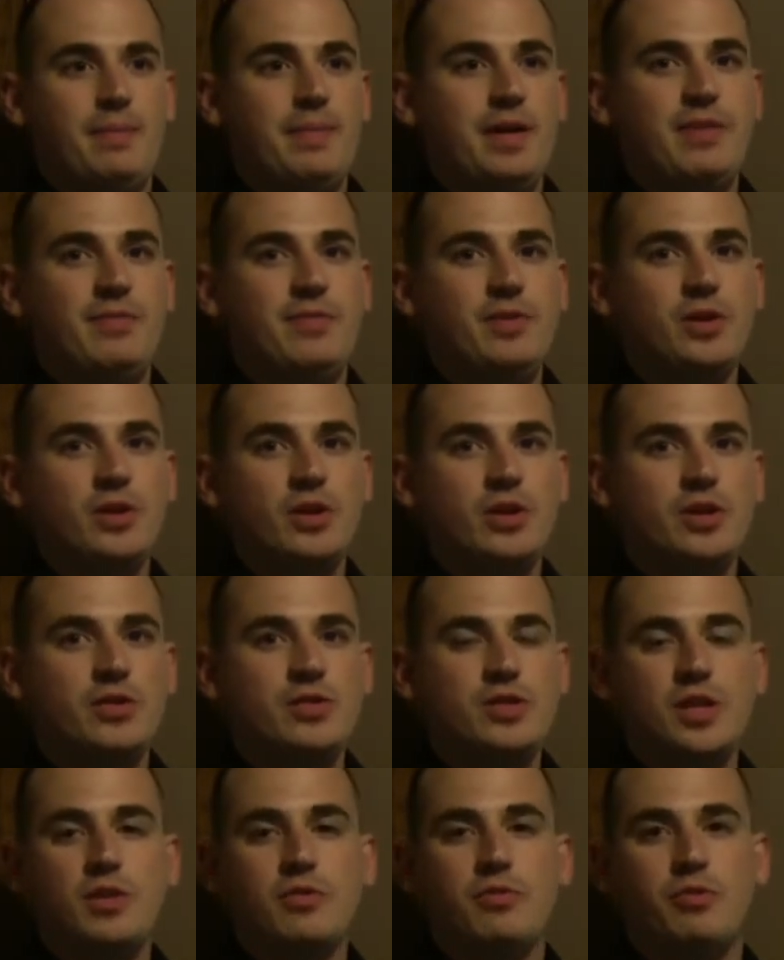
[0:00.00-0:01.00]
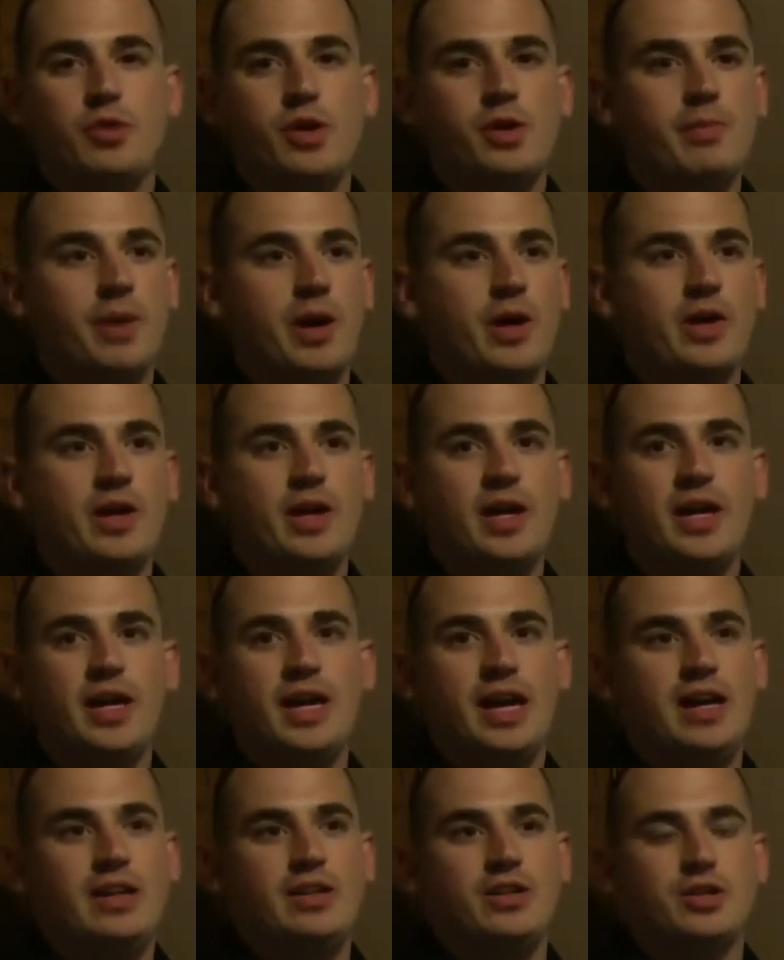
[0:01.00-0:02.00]
If you're using free
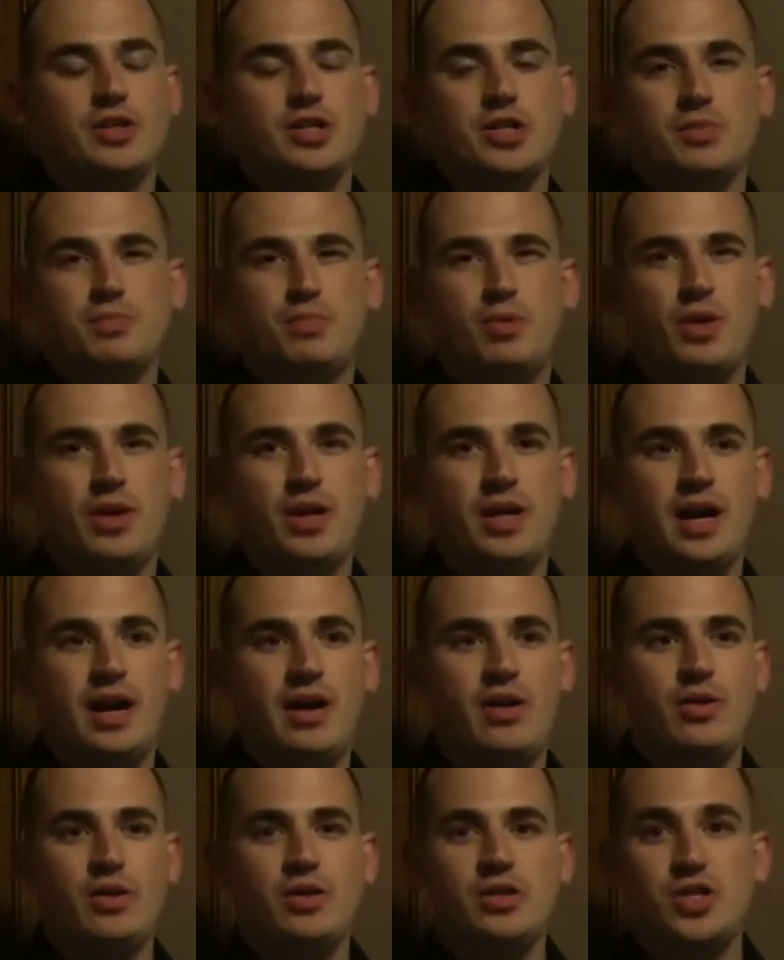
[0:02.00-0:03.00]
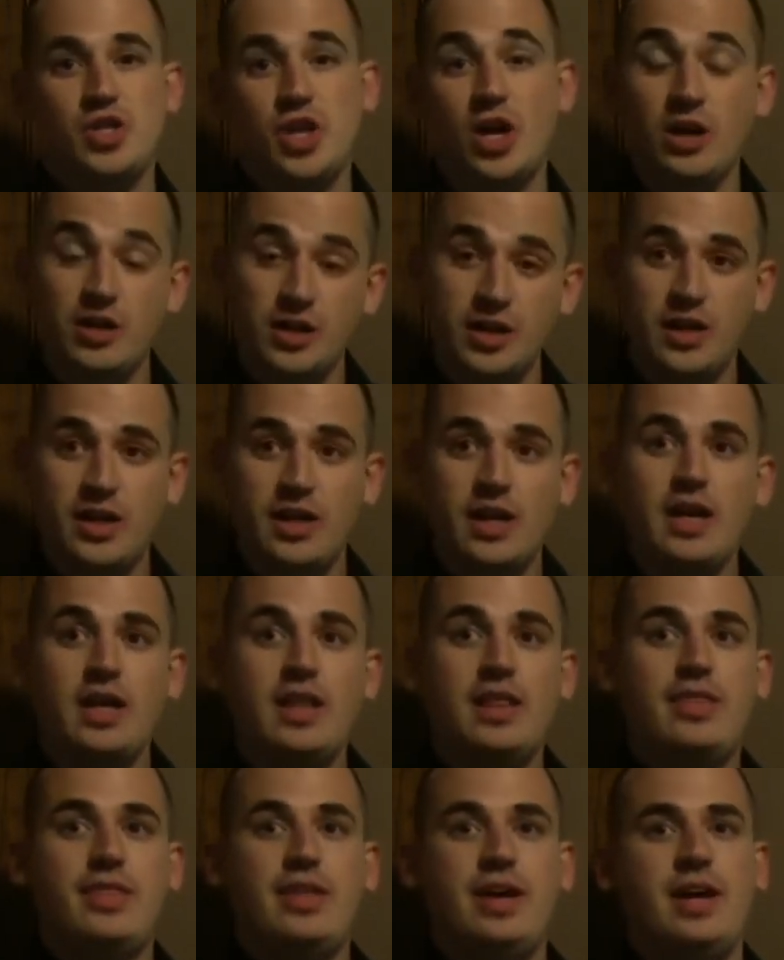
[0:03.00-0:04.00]
marketing and you're just putting out junk,
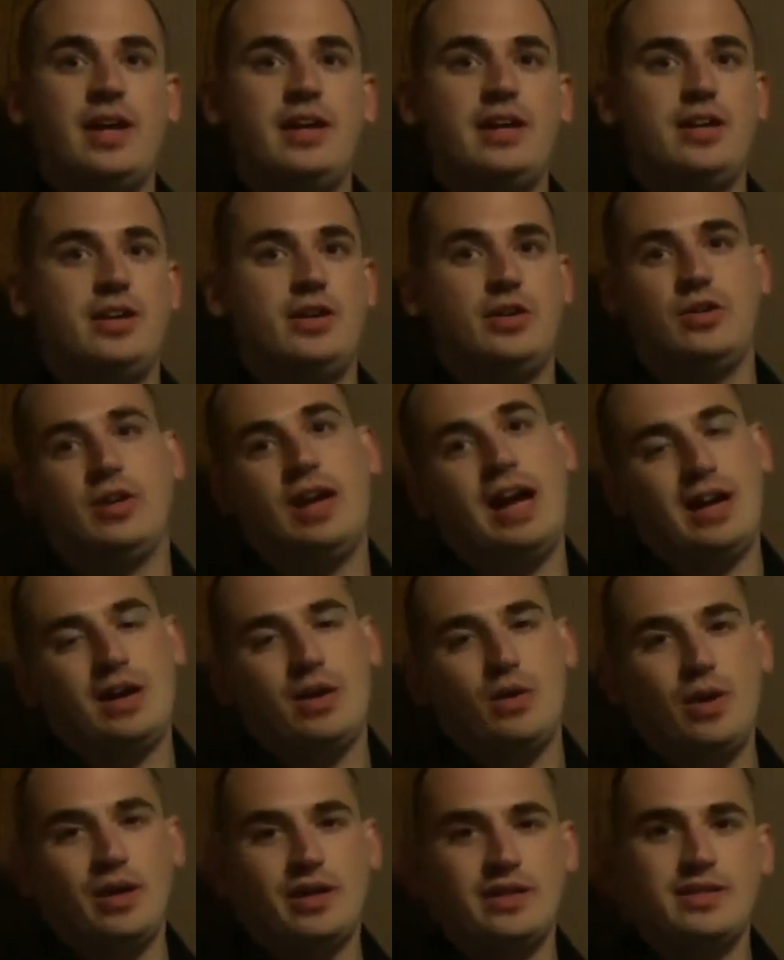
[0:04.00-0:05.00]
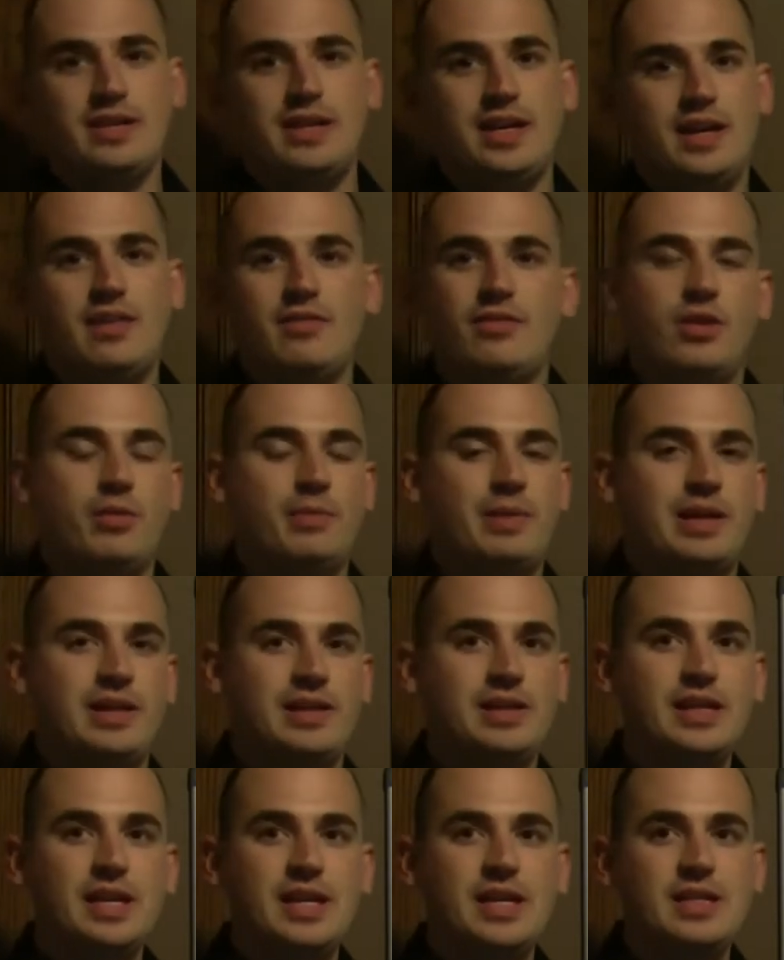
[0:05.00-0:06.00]
then you're not going to get very many
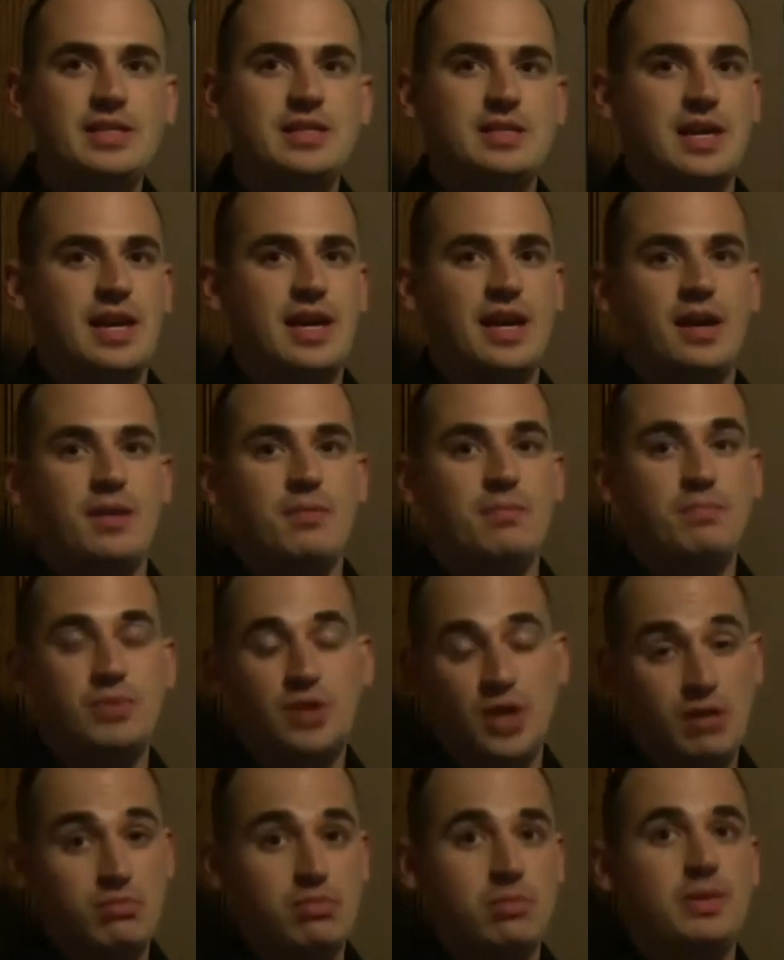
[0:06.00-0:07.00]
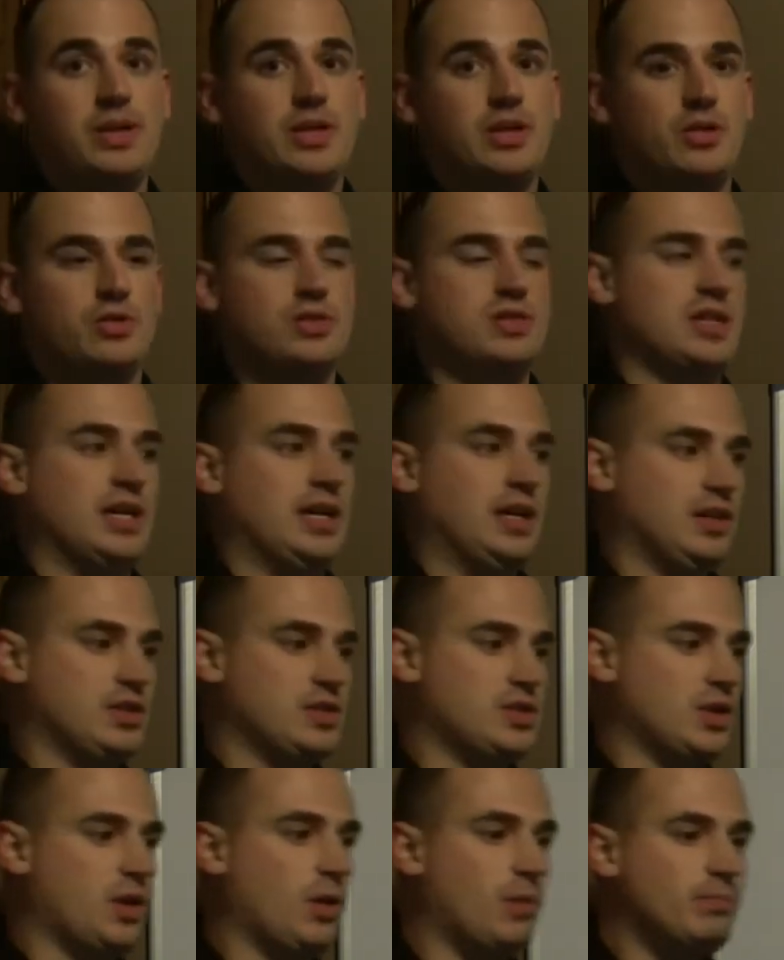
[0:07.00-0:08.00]
leads and probably no sales.
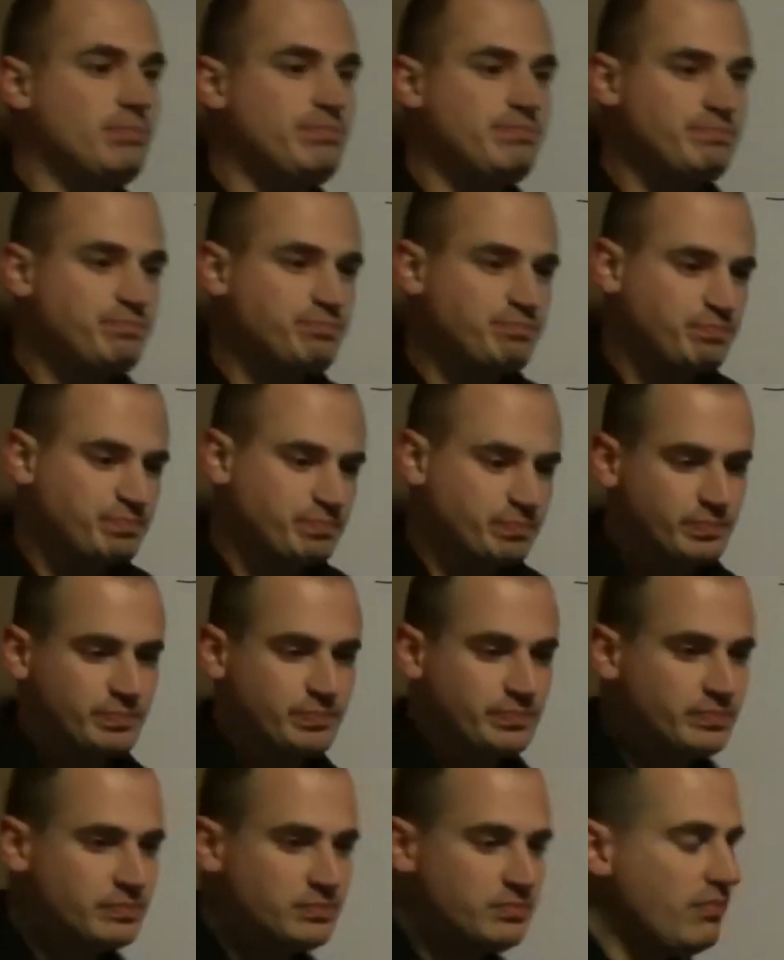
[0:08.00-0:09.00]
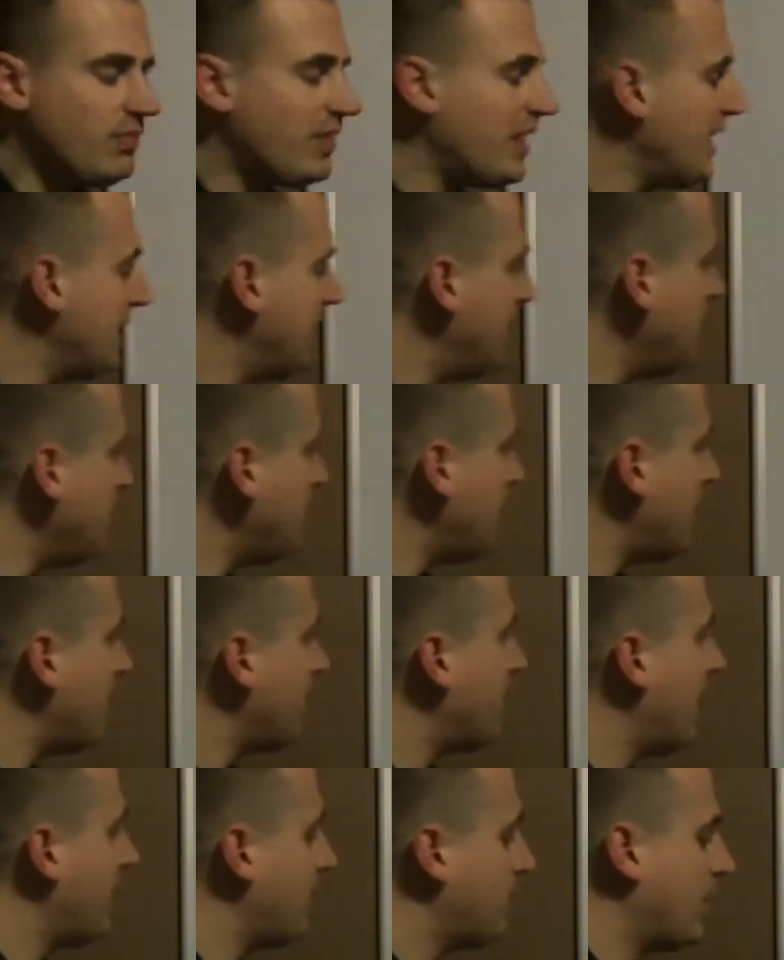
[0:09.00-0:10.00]
So keep that in
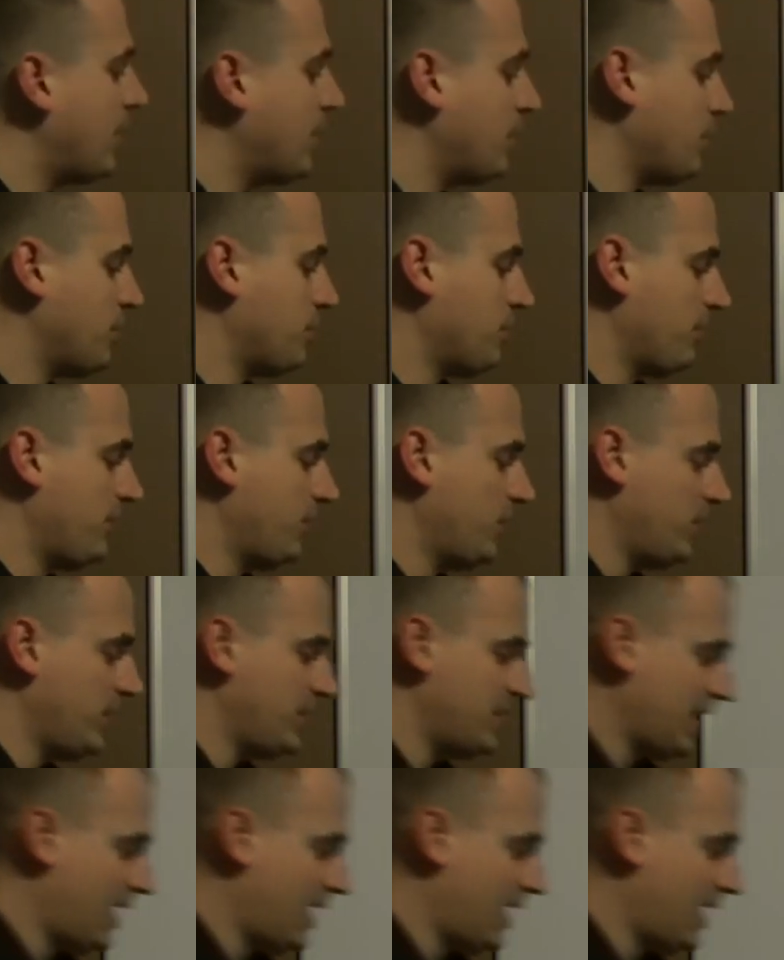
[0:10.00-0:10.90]
mind when I go through a few of these